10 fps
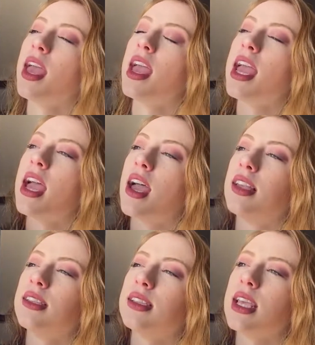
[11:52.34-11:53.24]

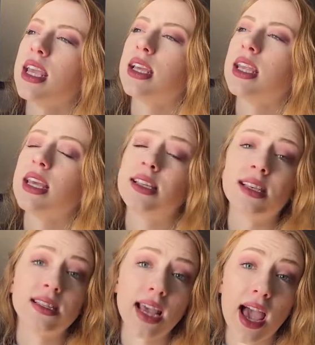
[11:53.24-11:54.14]
And it is
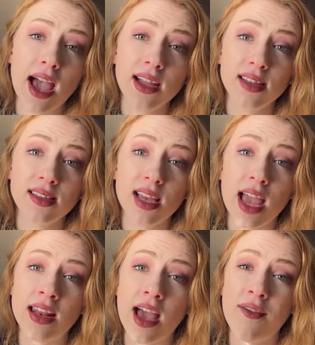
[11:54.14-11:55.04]
attacked,
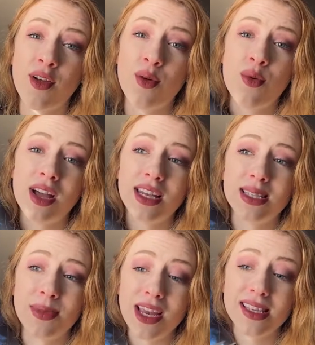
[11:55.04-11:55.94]
and everyone is
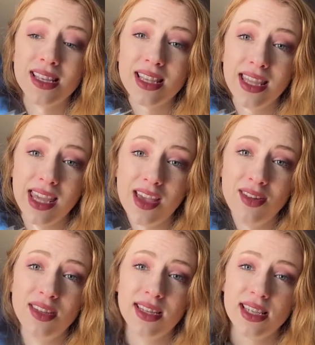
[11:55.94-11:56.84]
basically
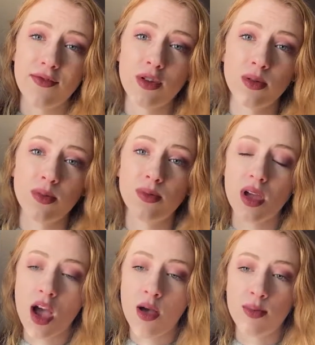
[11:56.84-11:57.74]
killed except for
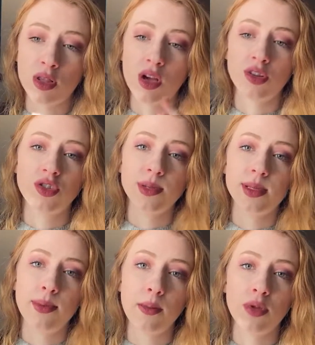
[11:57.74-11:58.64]
large groups of
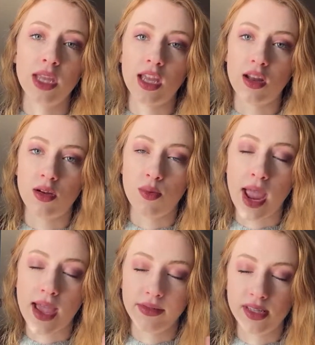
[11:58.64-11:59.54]
people that get away
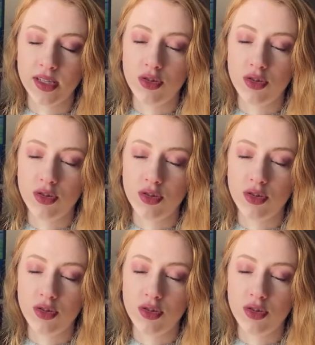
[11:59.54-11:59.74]
on these 2